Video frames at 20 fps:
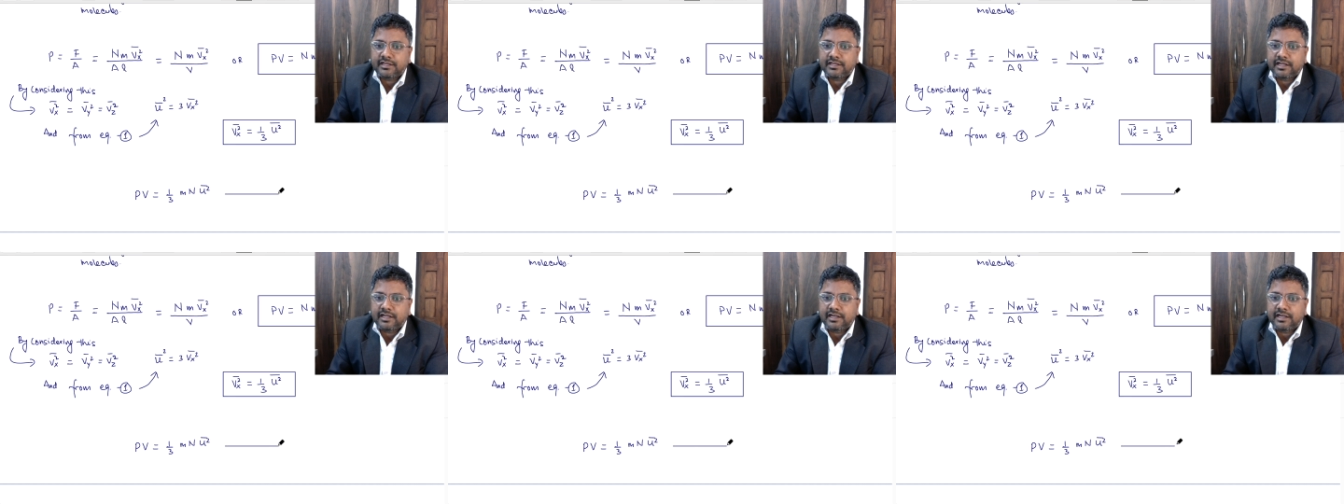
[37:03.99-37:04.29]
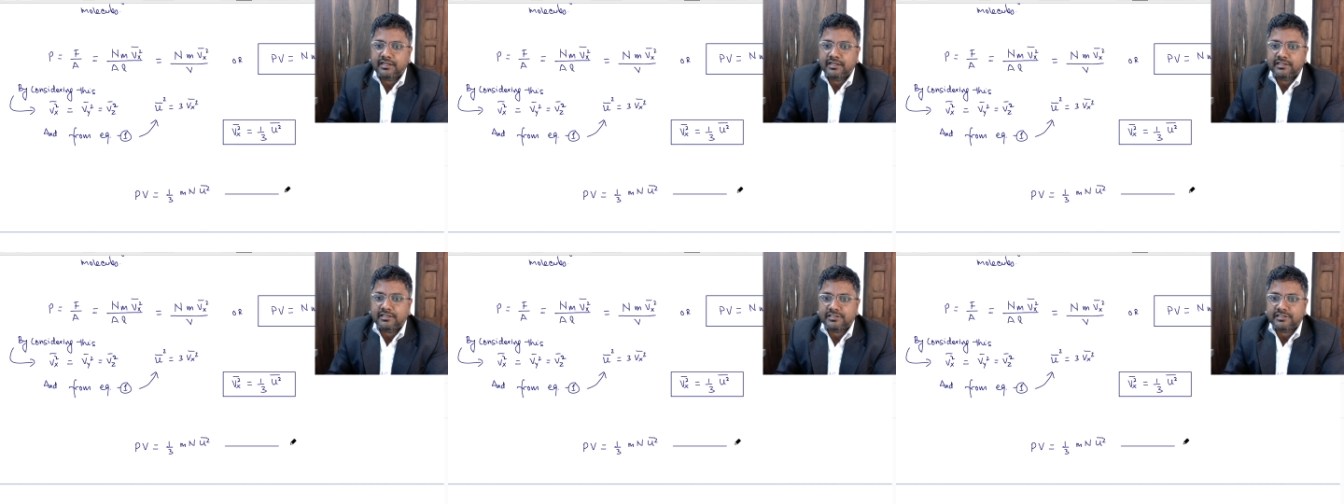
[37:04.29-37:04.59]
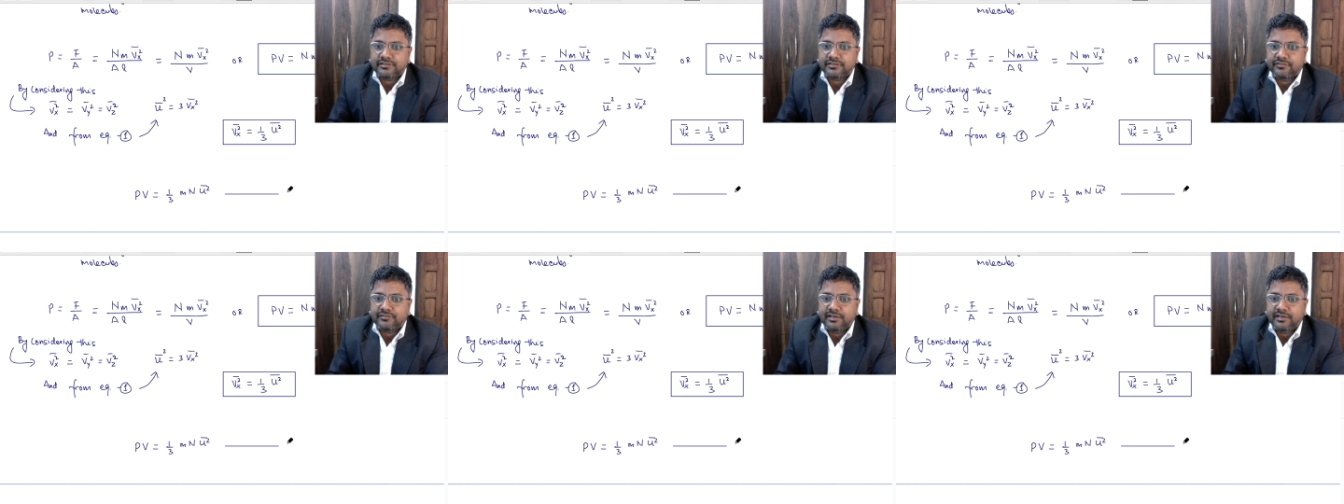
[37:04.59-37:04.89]
and this
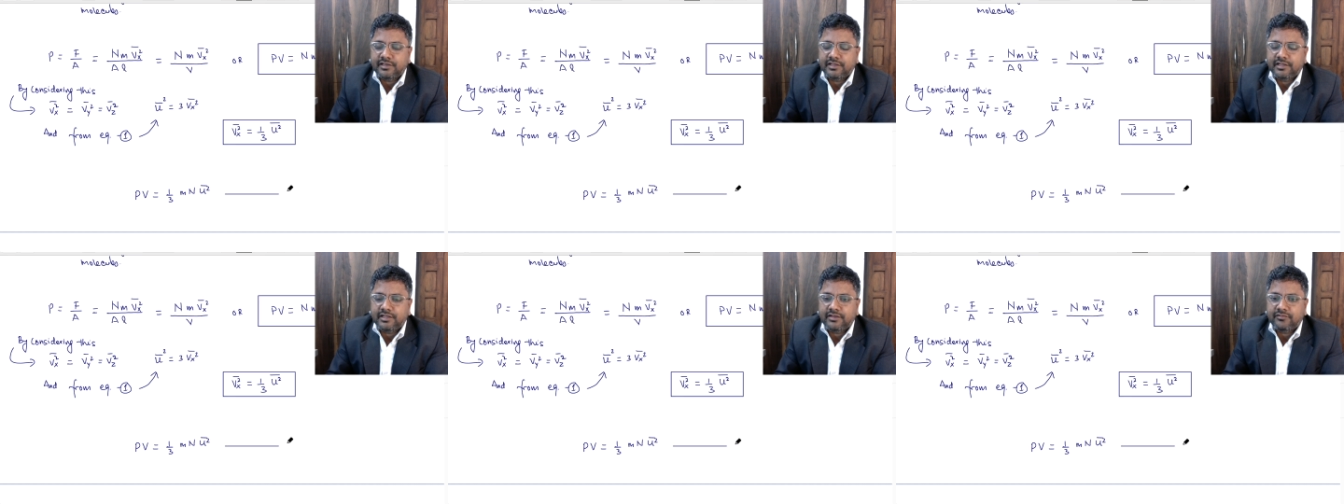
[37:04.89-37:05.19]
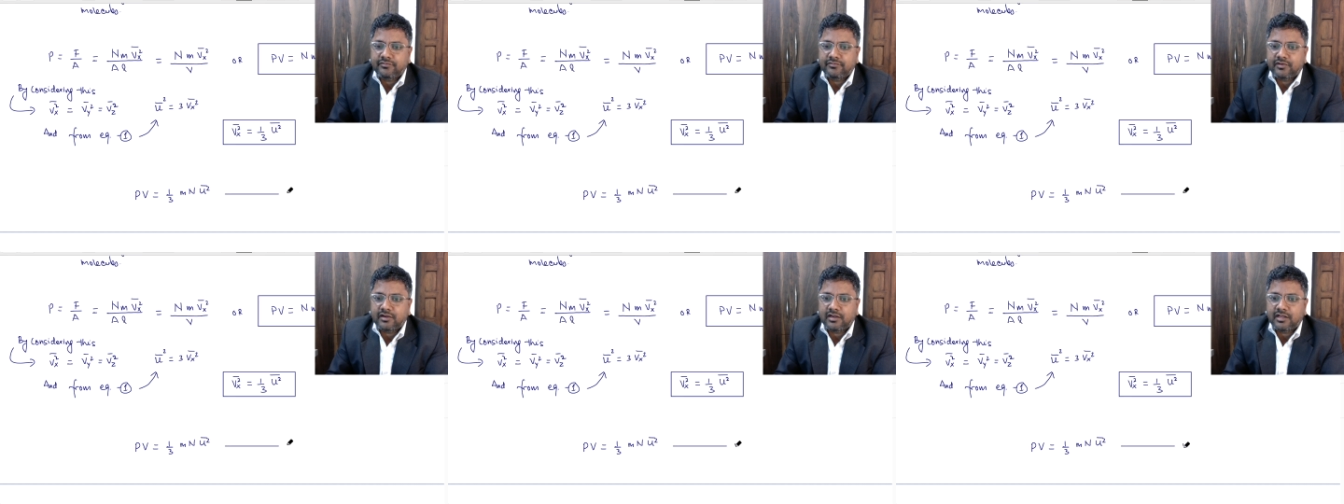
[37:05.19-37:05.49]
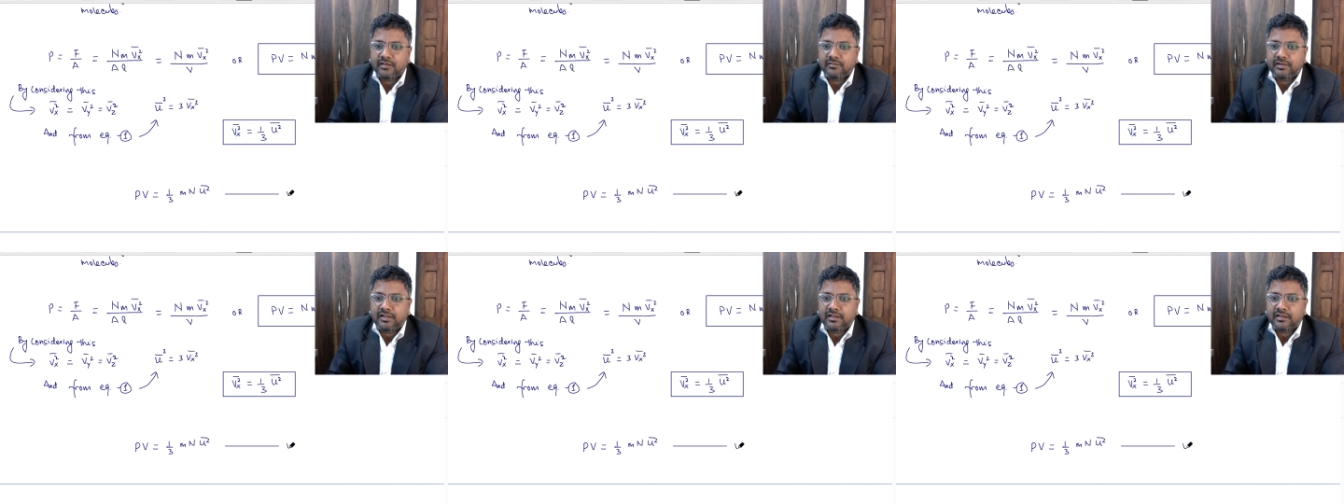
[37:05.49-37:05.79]
is very
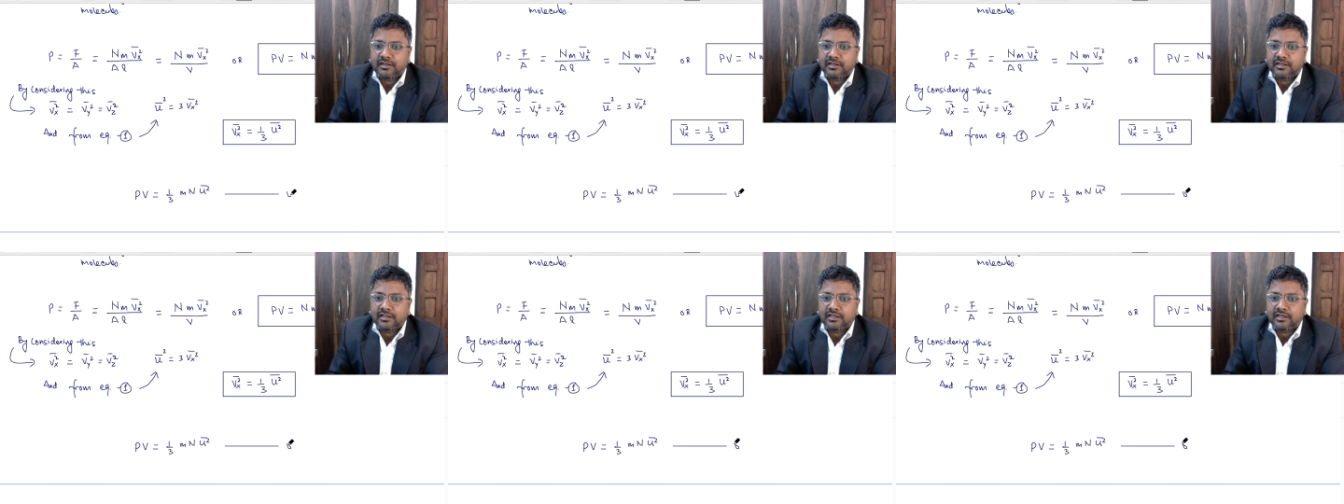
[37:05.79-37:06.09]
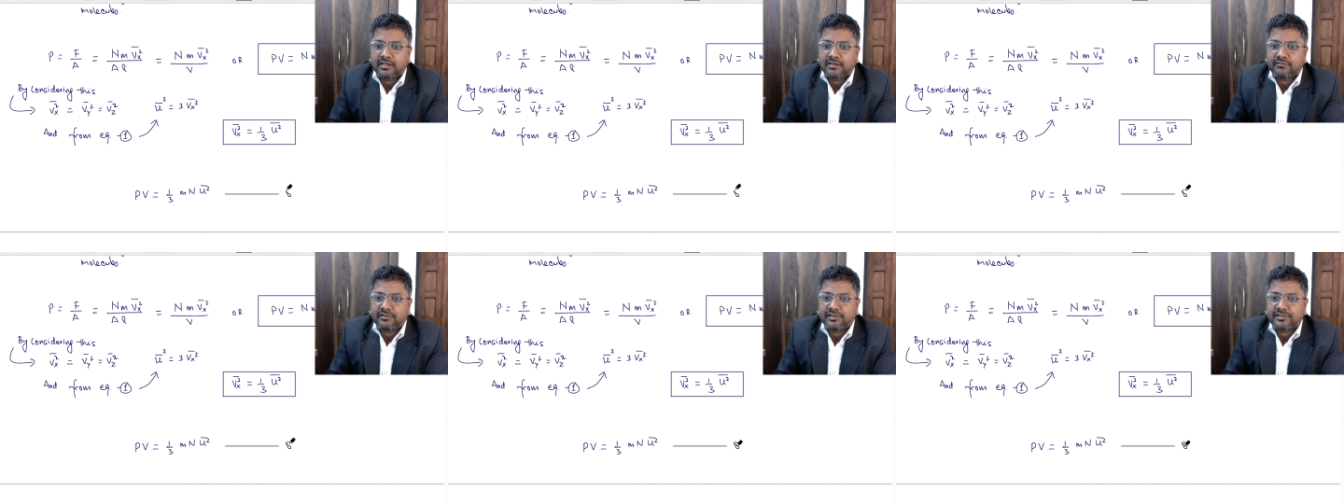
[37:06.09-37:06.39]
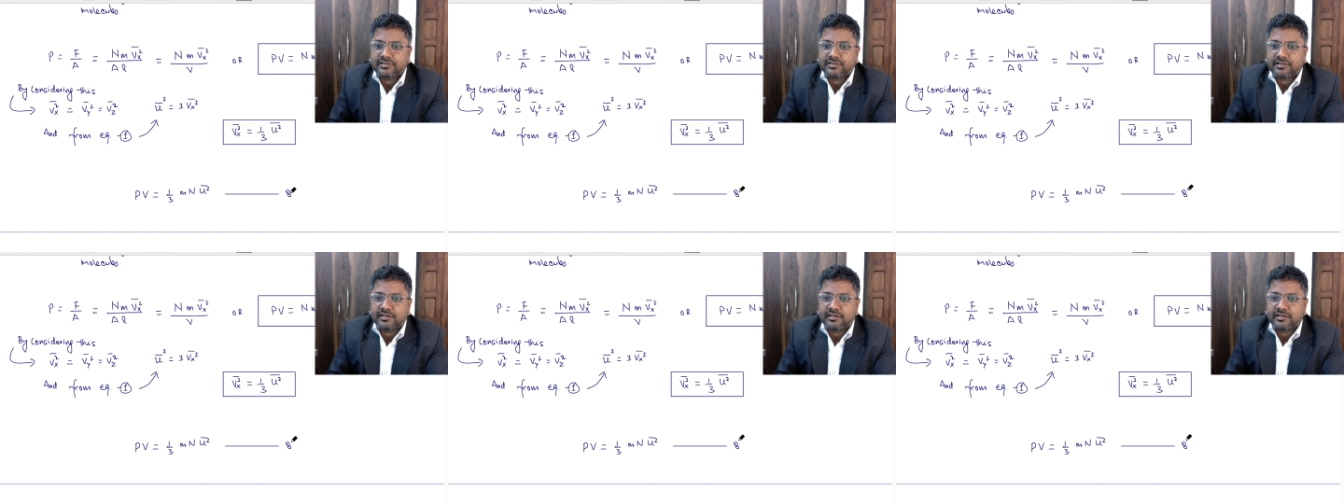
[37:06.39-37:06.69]
fundamental equation.